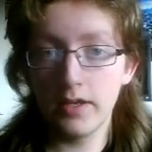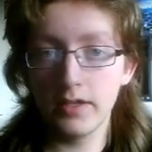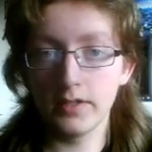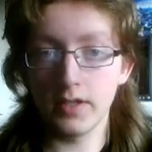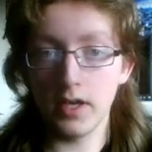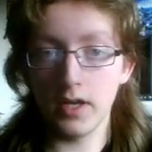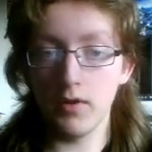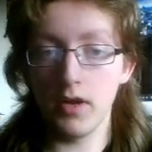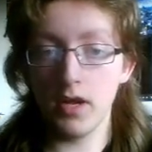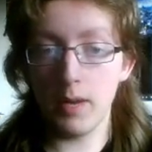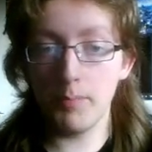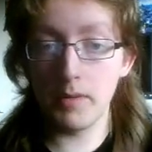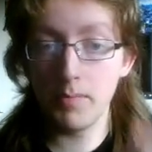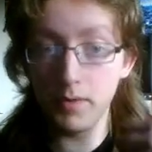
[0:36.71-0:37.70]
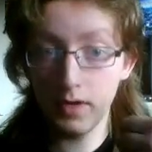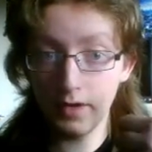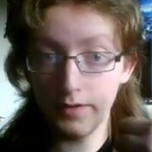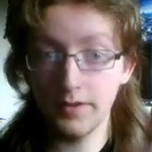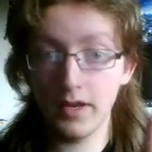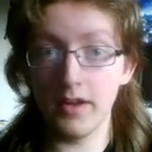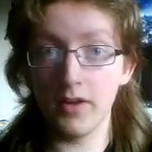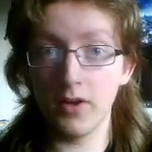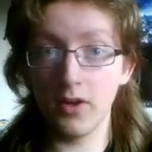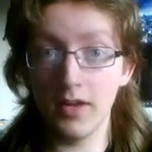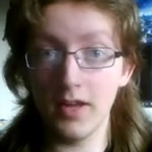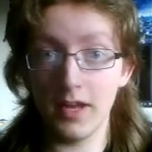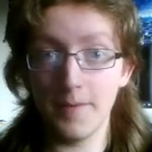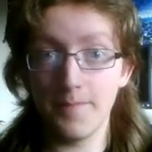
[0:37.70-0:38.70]
So, happy birthday,
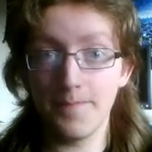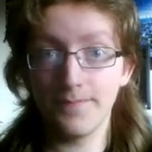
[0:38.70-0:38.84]
Holly.